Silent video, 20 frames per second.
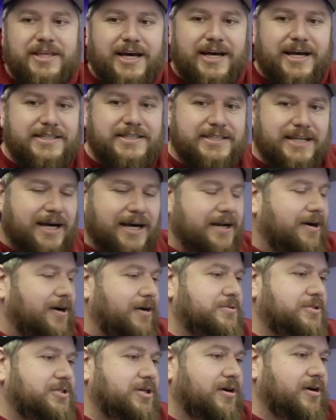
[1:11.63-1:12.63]
John
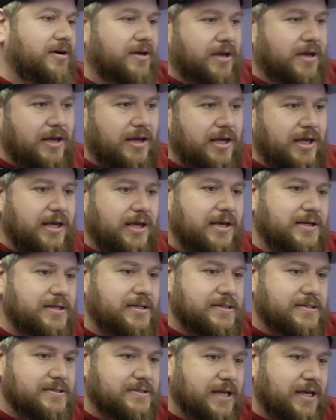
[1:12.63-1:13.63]
Armstrong. He
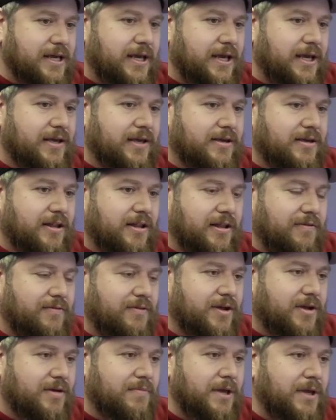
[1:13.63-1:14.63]
is a
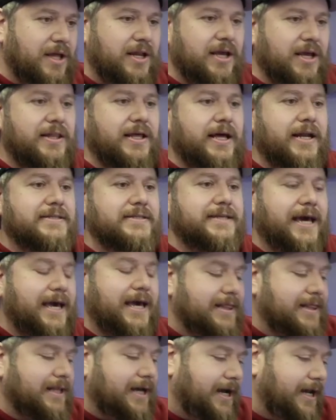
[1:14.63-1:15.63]
Cleveland comedian that is
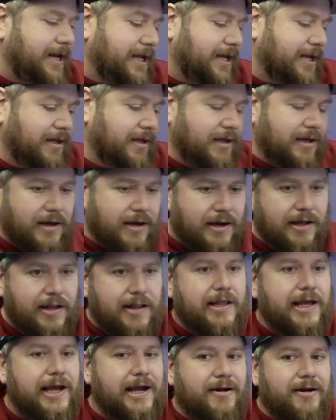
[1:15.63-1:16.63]
headlining
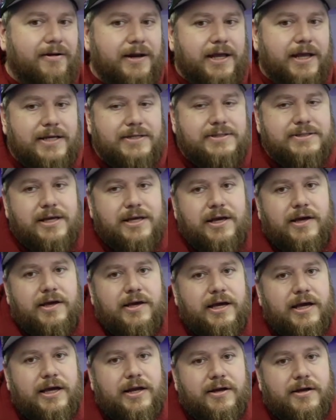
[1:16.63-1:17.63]
Hilarities
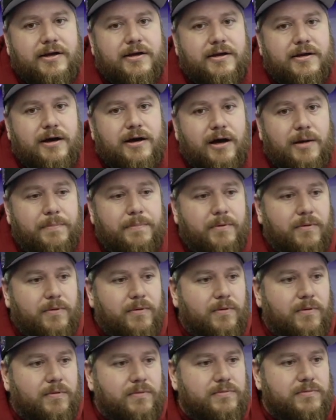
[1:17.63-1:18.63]
in a
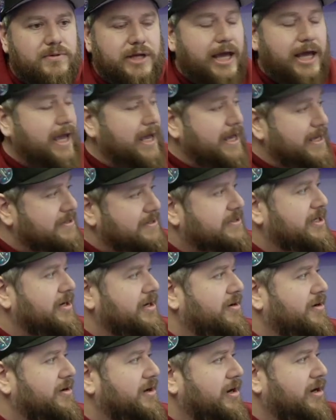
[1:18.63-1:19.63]
couple days
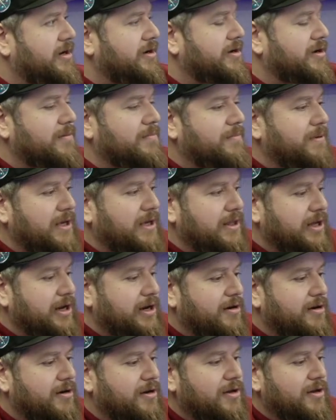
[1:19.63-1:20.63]
here. You're going to be
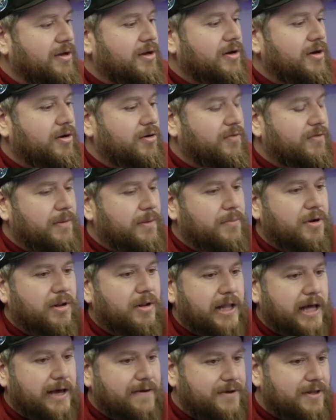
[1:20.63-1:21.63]
there November
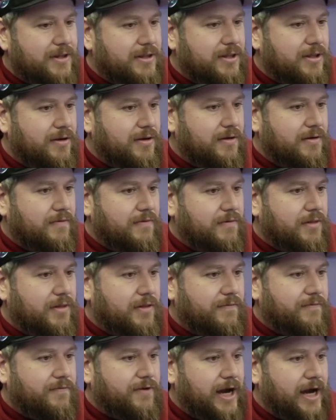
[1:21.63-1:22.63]
11th, the
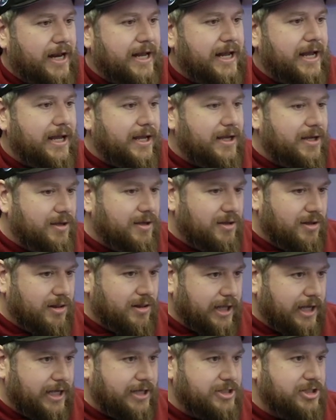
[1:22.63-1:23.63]
Friday
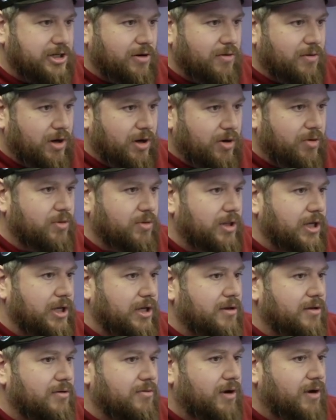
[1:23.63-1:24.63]
late show only,
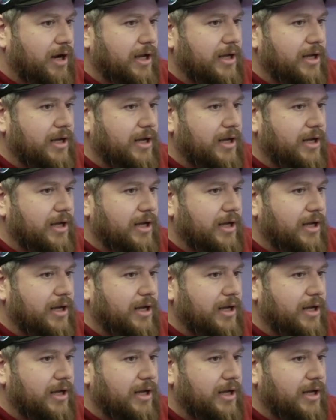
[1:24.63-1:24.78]
right?